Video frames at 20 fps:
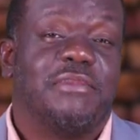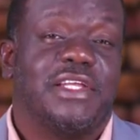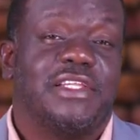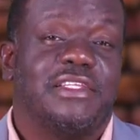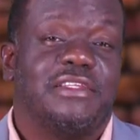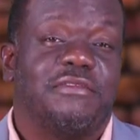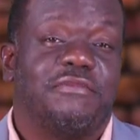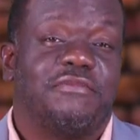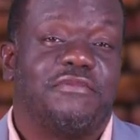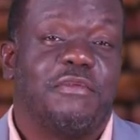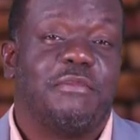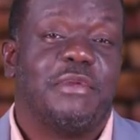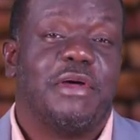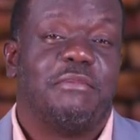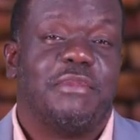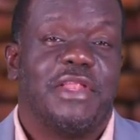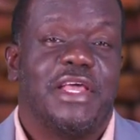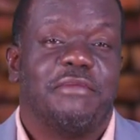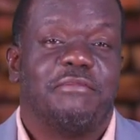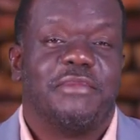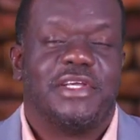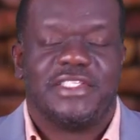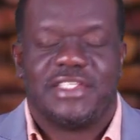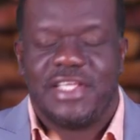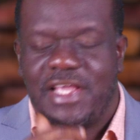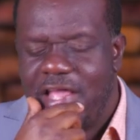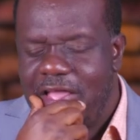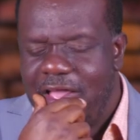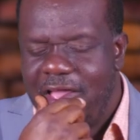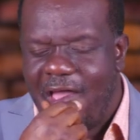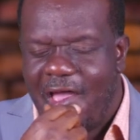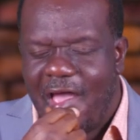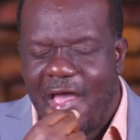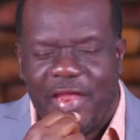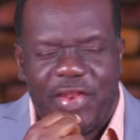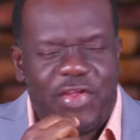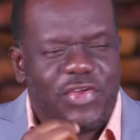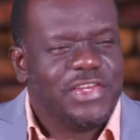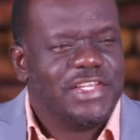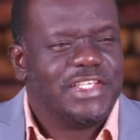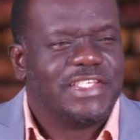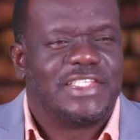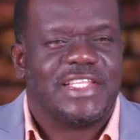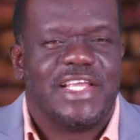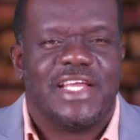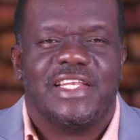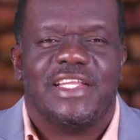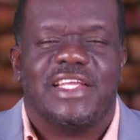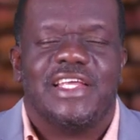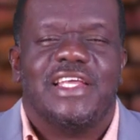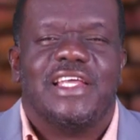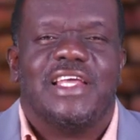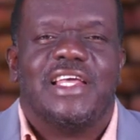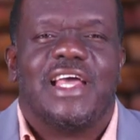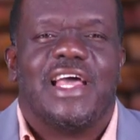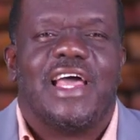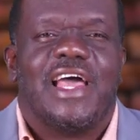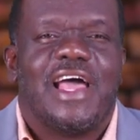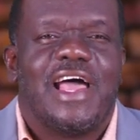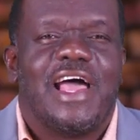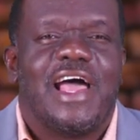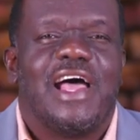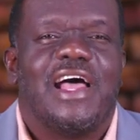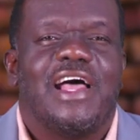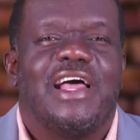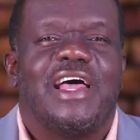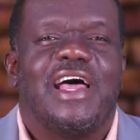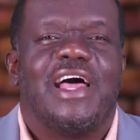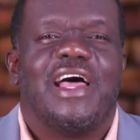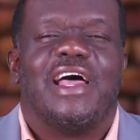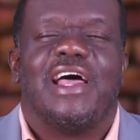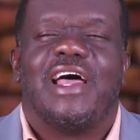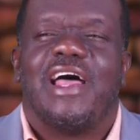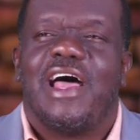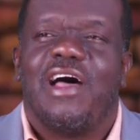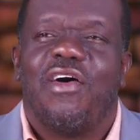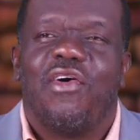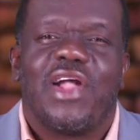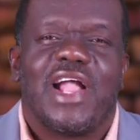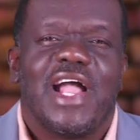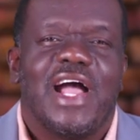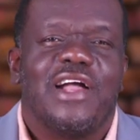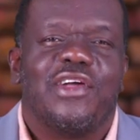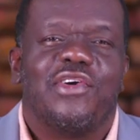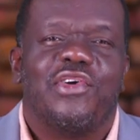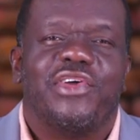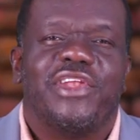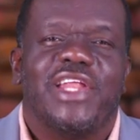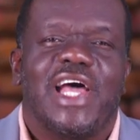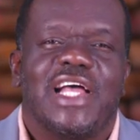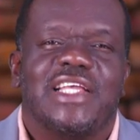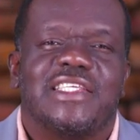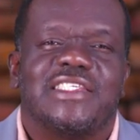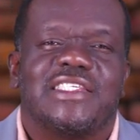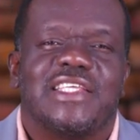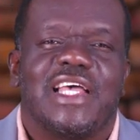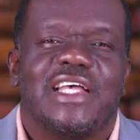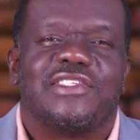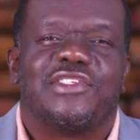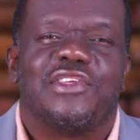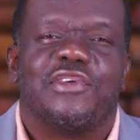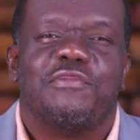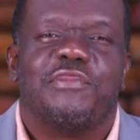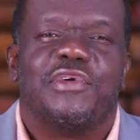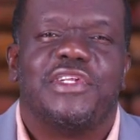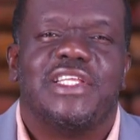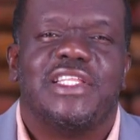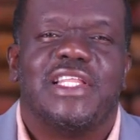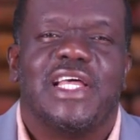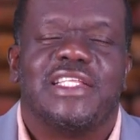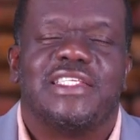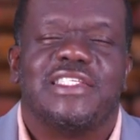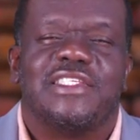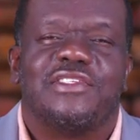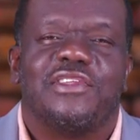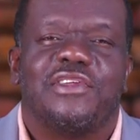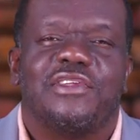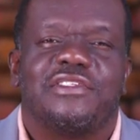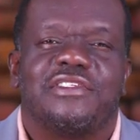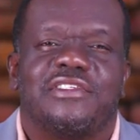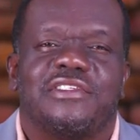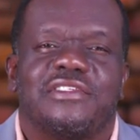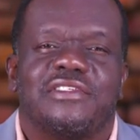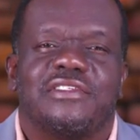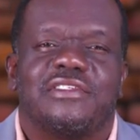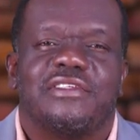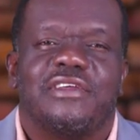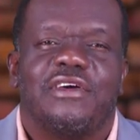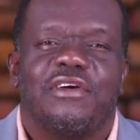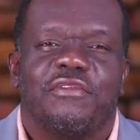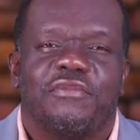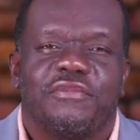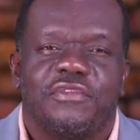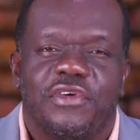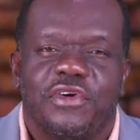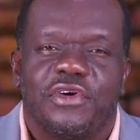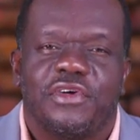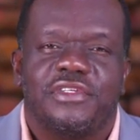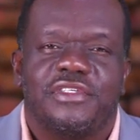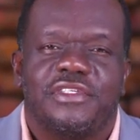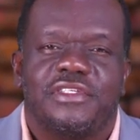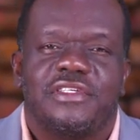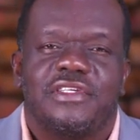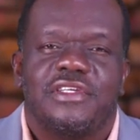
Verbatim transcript: man, the former blind man said, I don't understand. I, I, how can God answer somebody that is not of God?